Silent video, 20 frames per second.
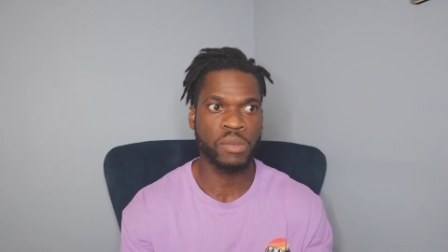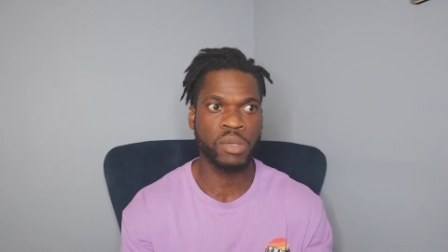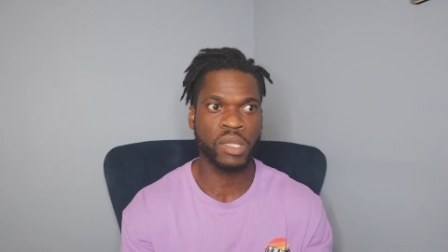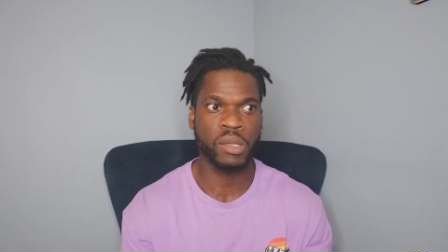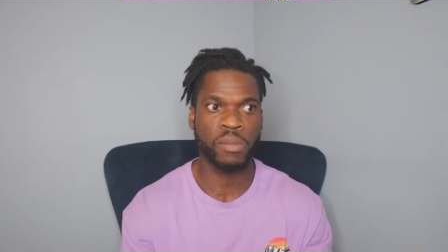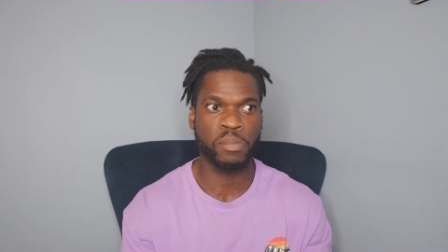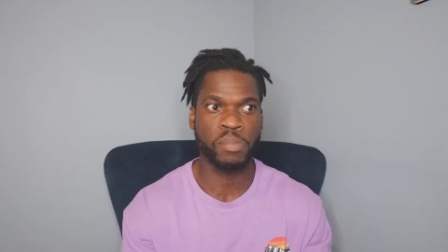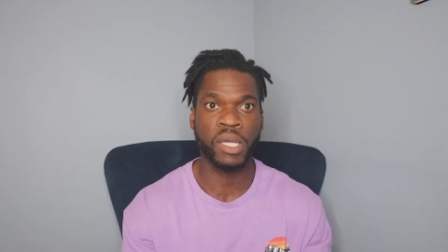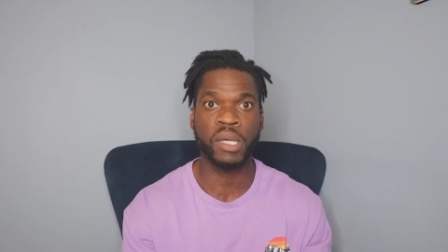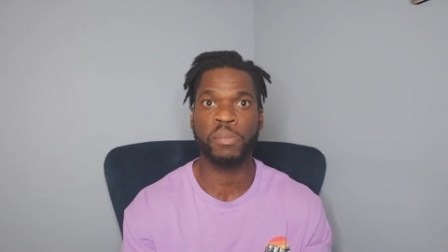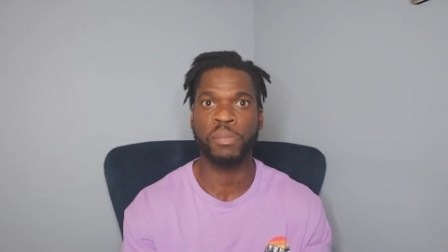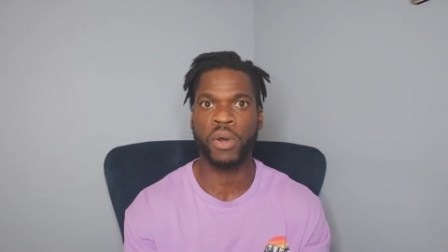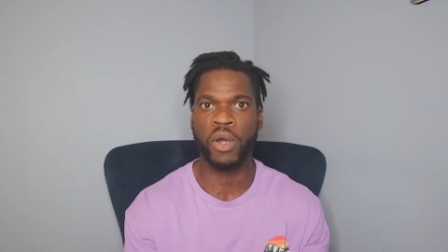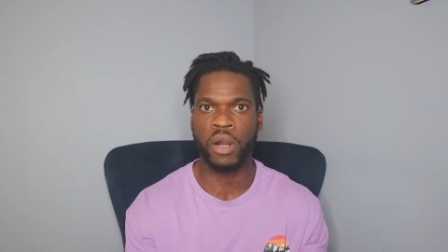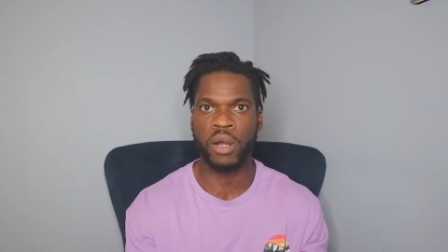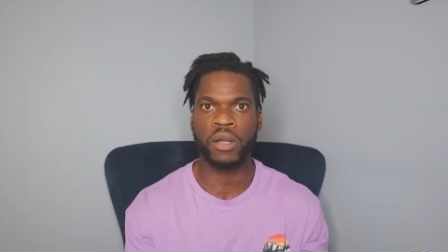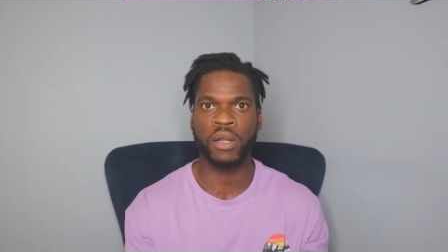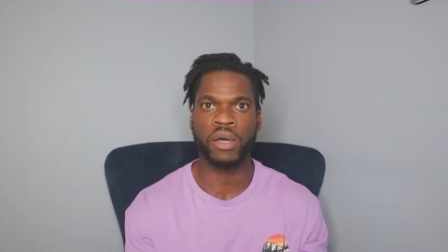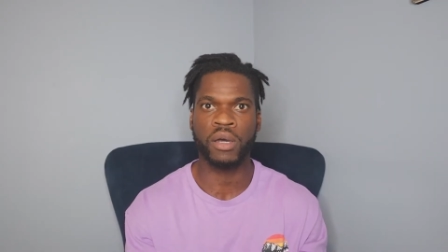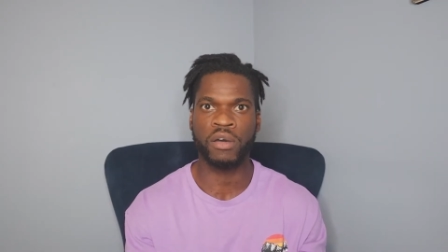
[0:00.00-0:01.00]
really been a big
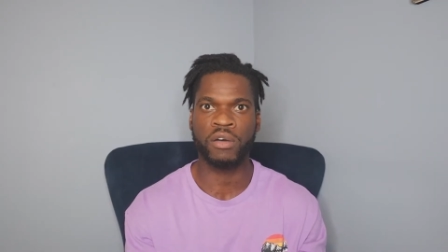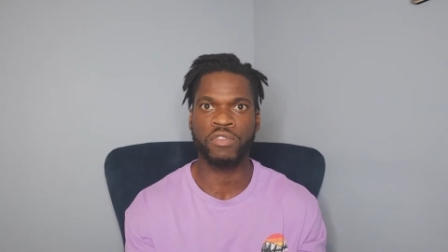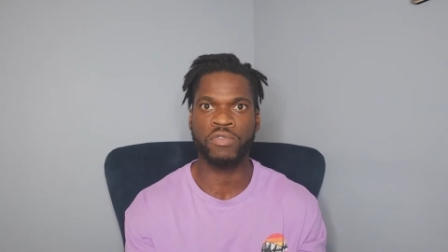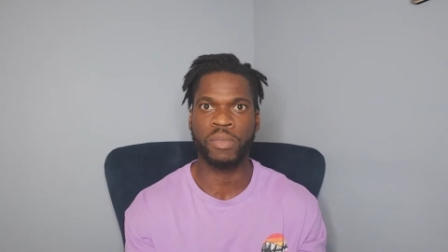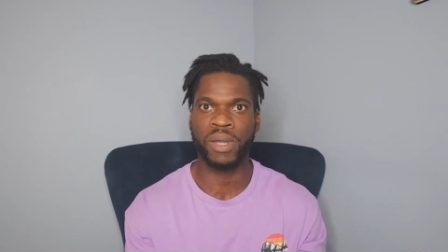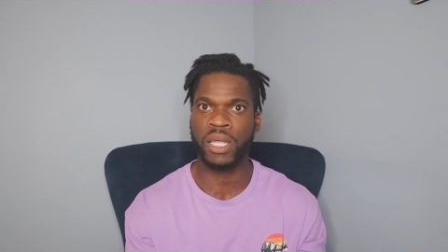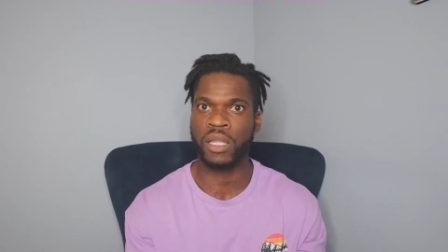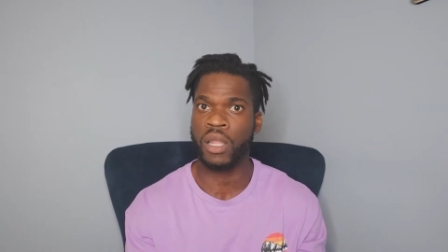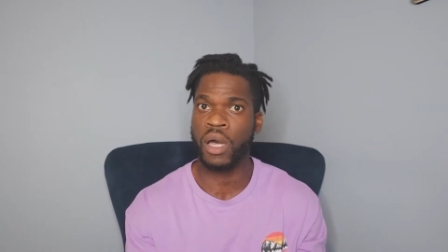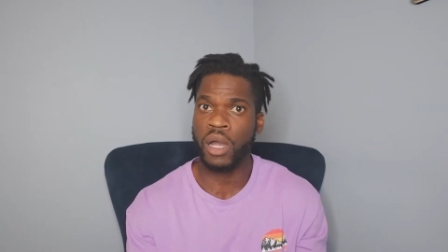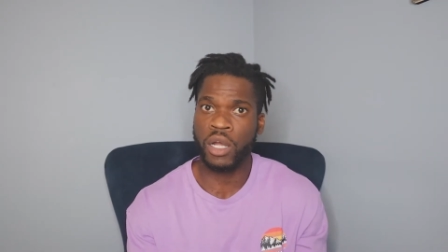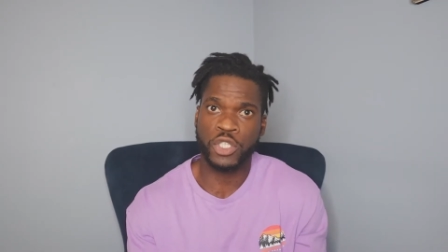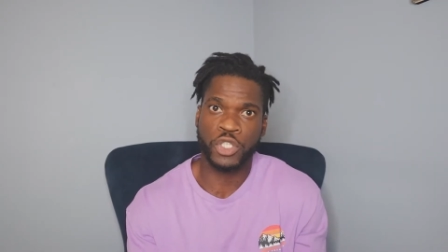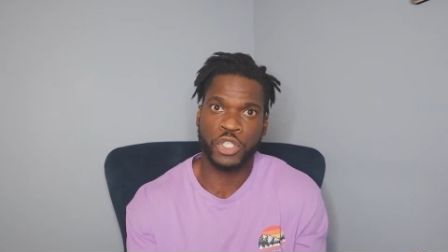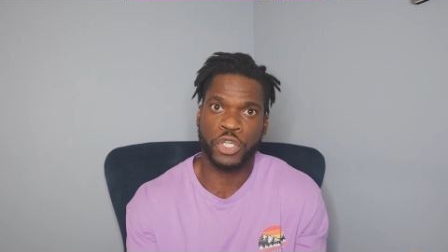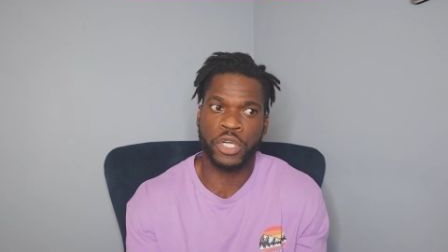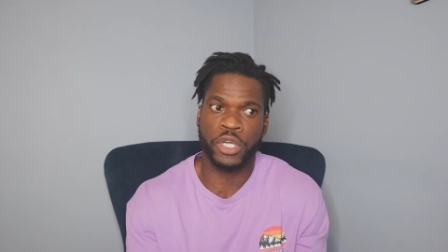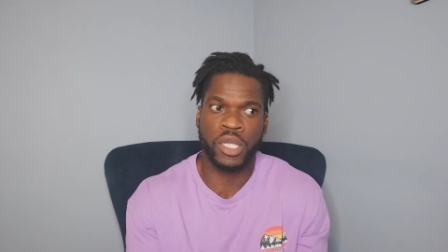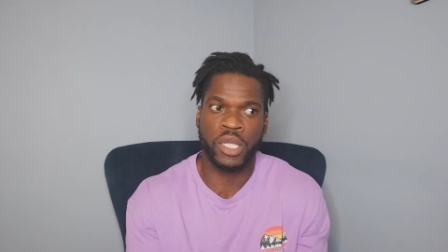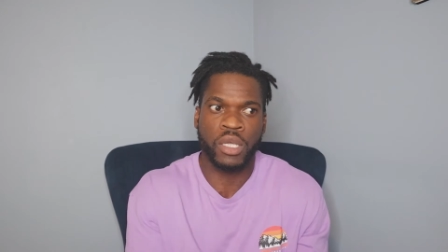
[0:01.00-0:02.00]
part of my lock
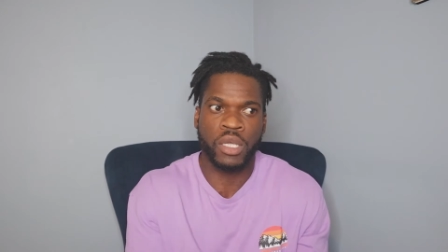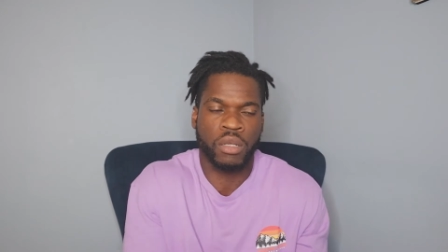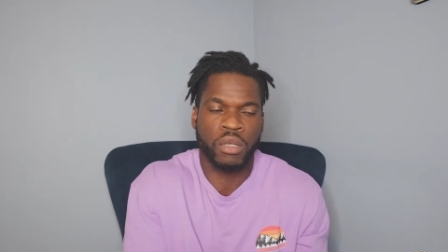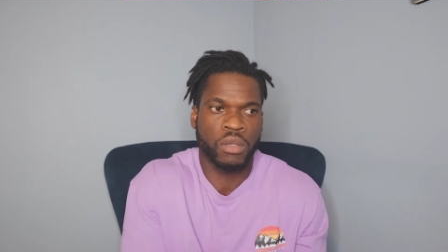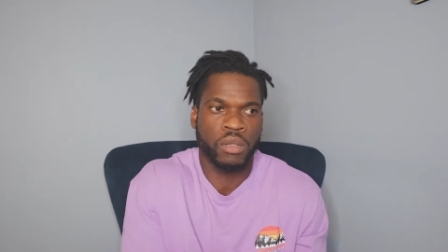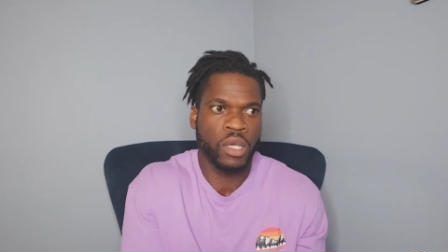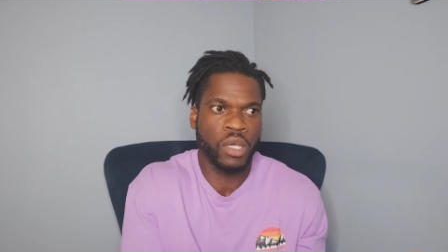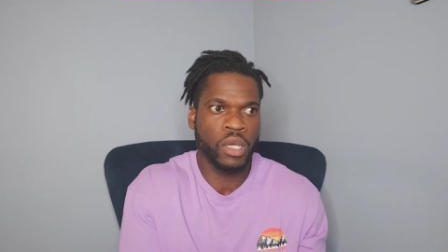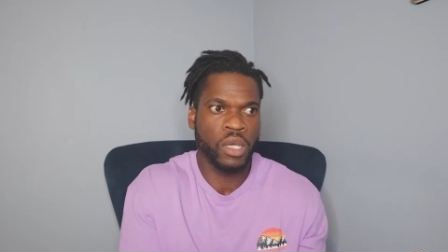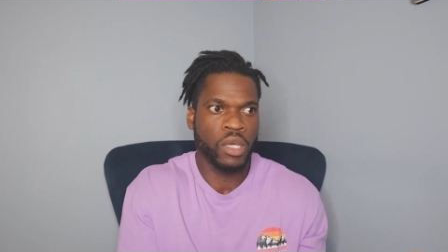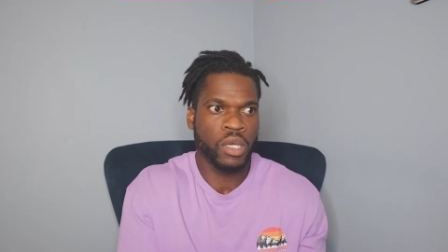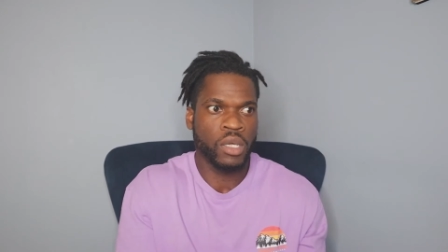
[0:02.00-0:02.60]
journey and